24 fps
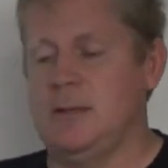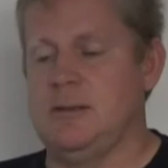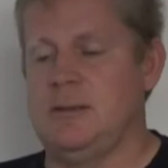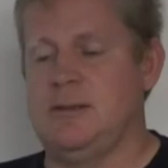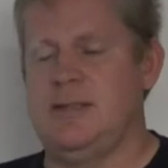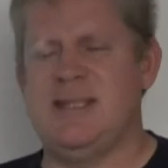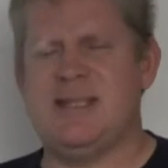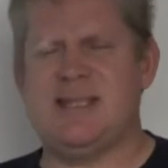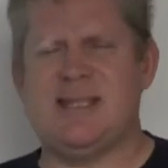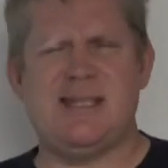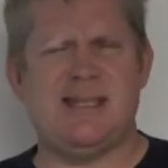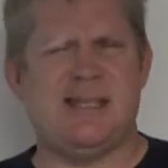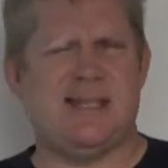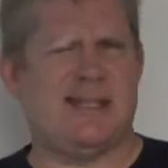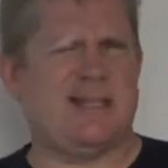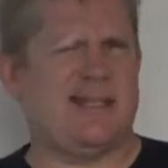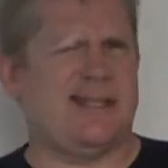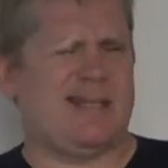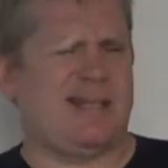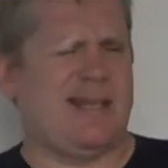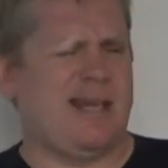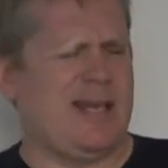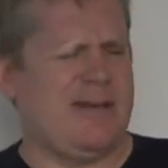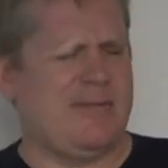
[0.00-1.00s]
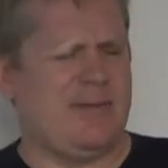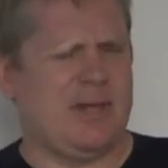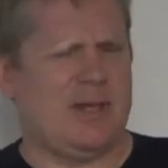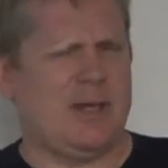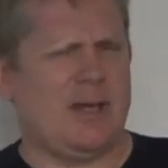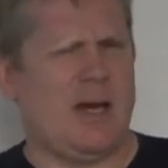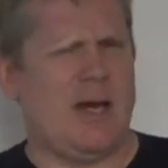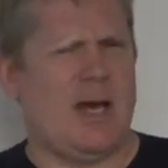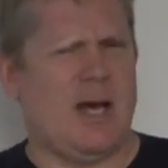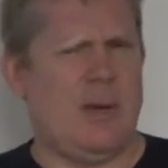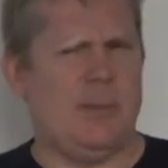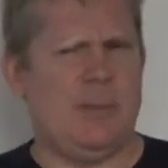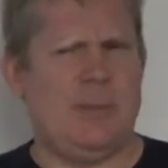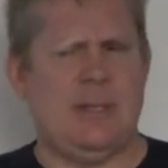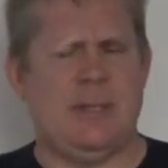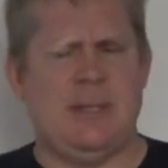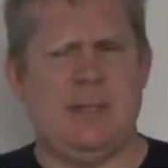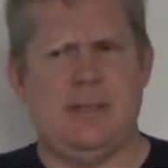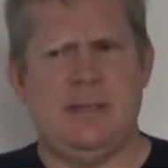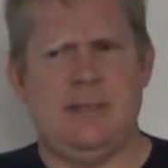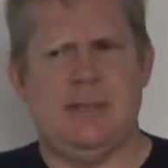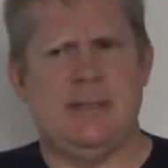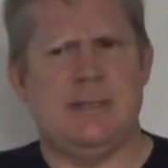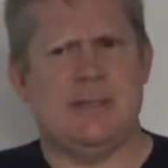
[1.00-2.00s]
This is kind of a
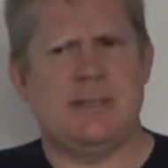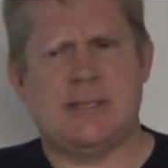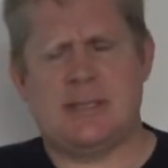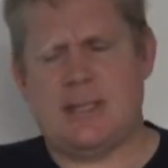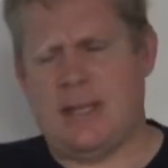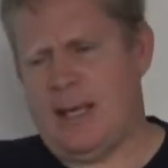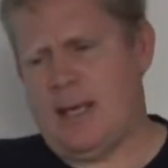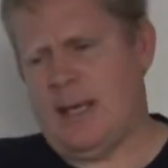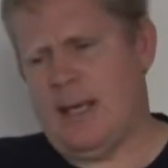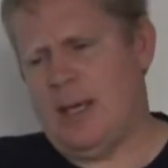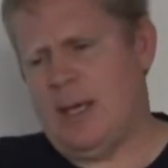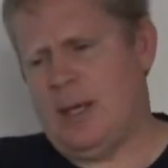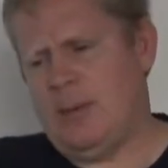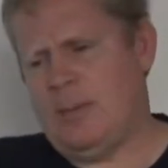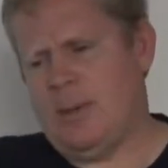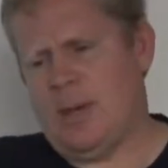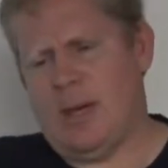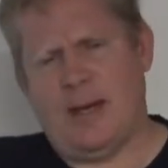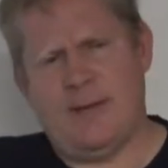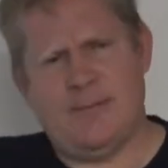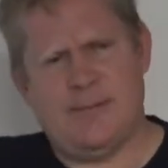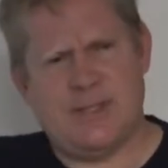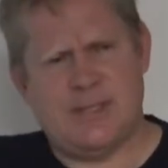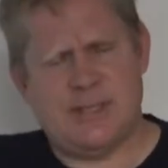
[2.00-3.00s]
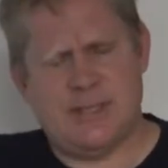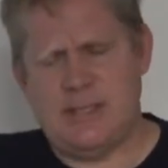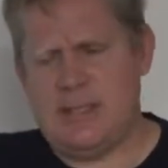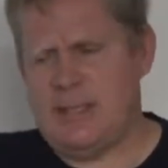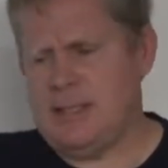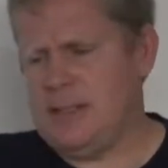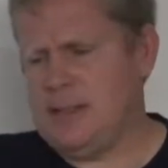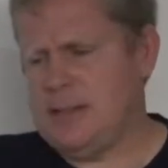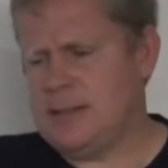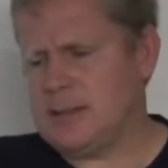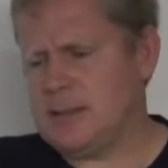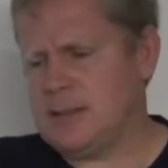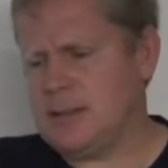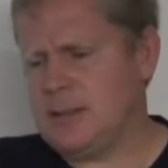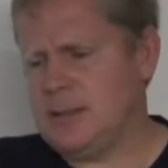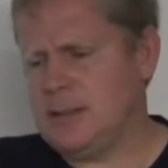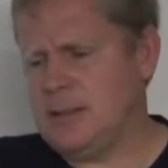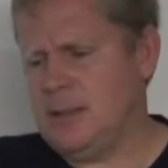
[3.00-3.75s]
common scam. I've seen it.